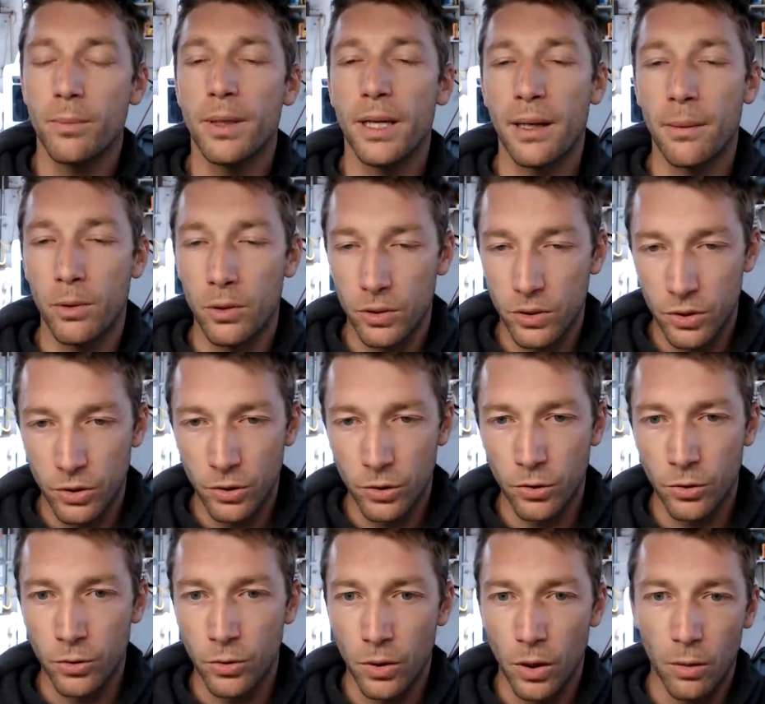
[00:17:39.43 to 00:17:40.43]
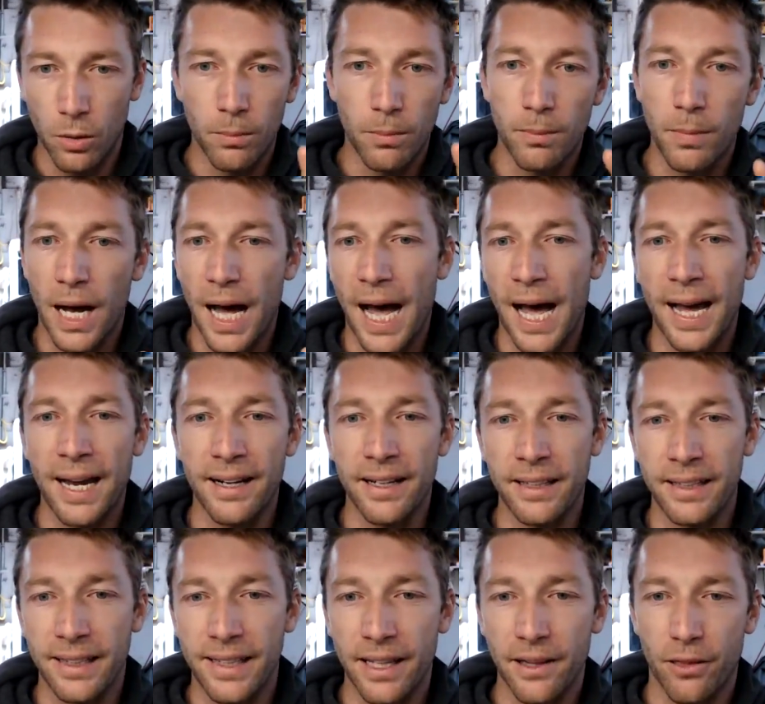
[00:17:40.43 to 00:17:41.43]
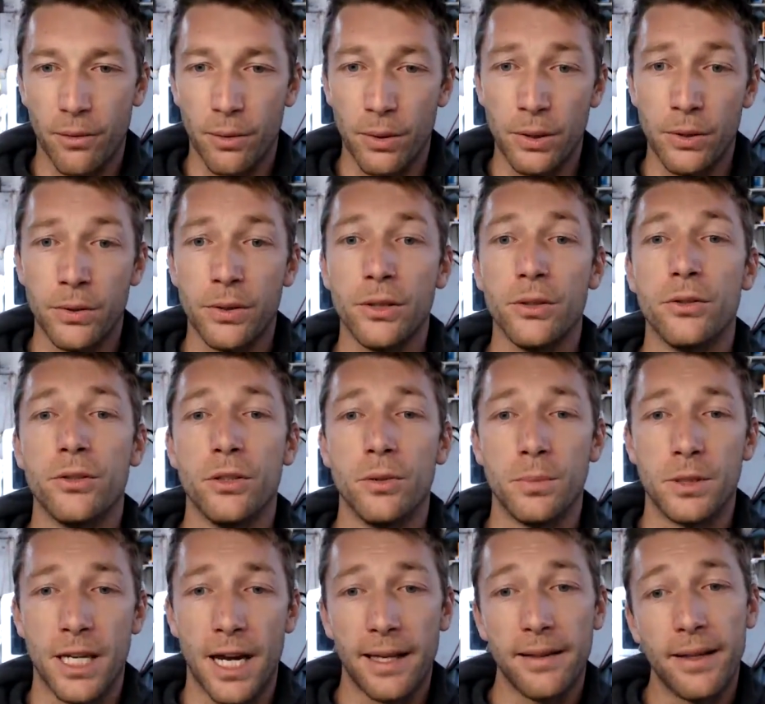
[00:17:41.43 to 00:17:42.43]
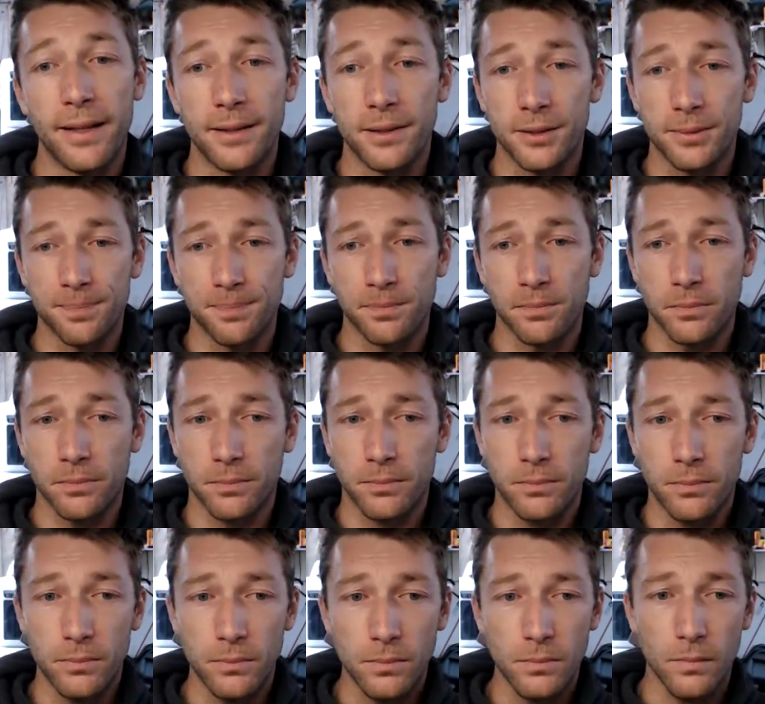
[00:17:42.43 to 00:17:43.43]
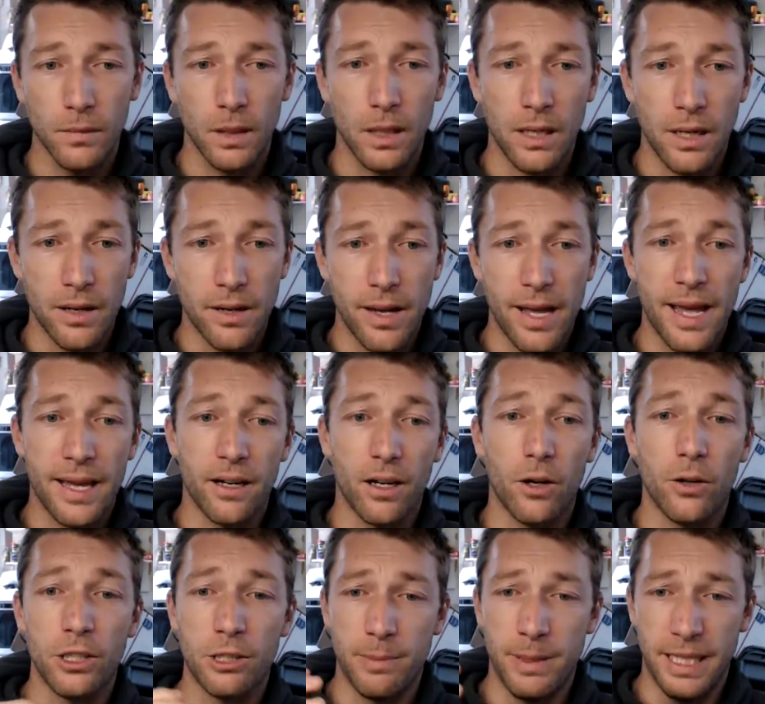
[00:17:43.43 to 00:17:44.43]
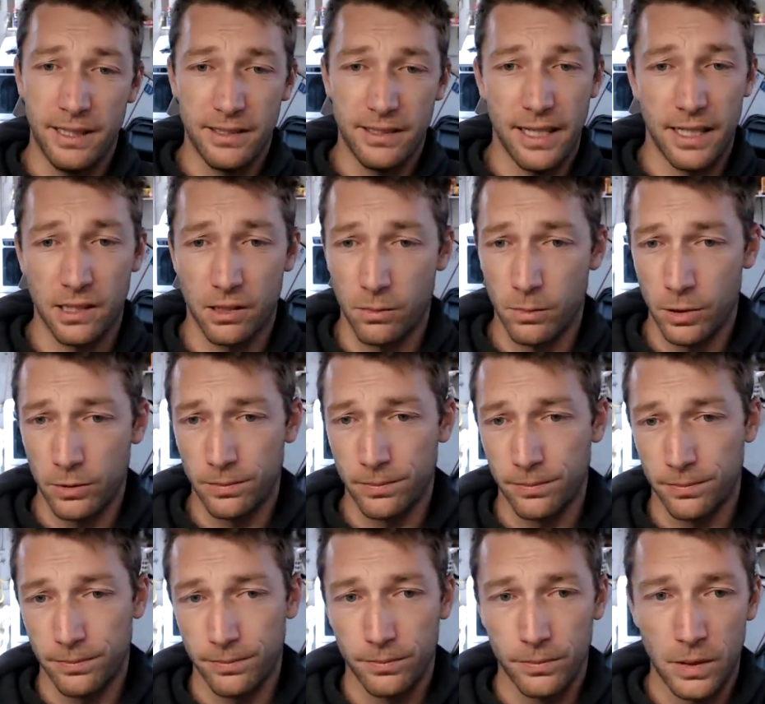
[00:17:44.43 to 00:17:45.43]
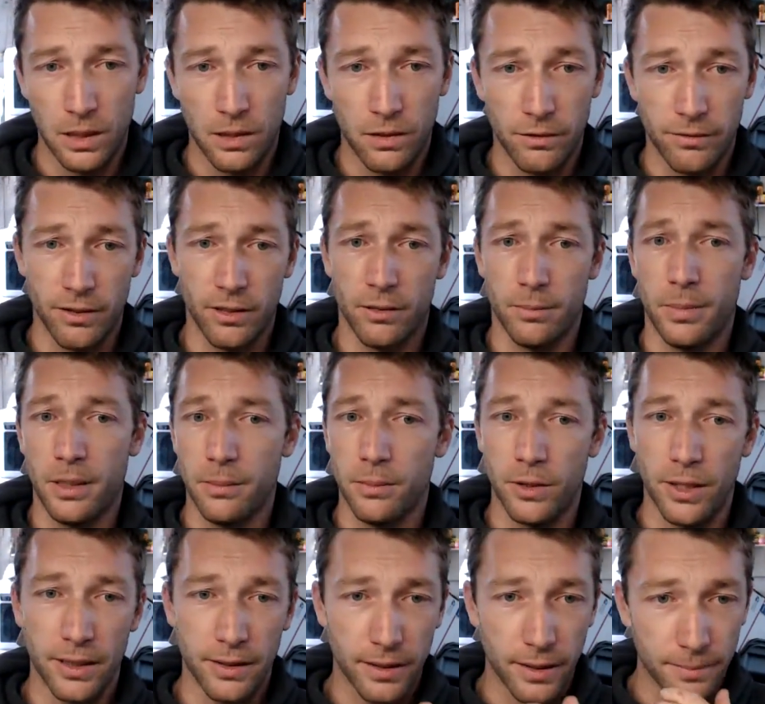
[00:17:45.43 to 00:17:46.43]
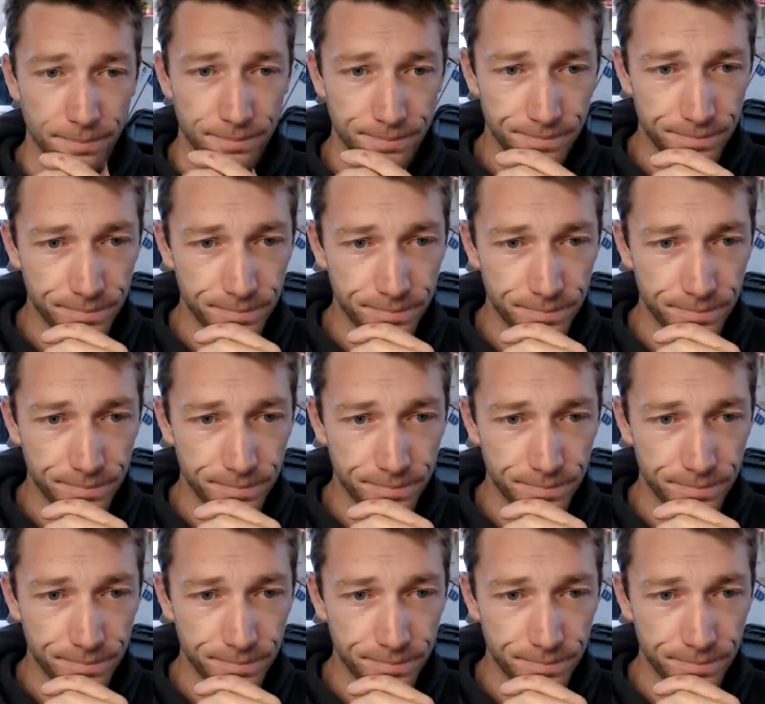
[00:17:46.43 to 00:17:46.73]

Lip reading: able to abide and get through YouTube's guidelines and always be accessible for people out there.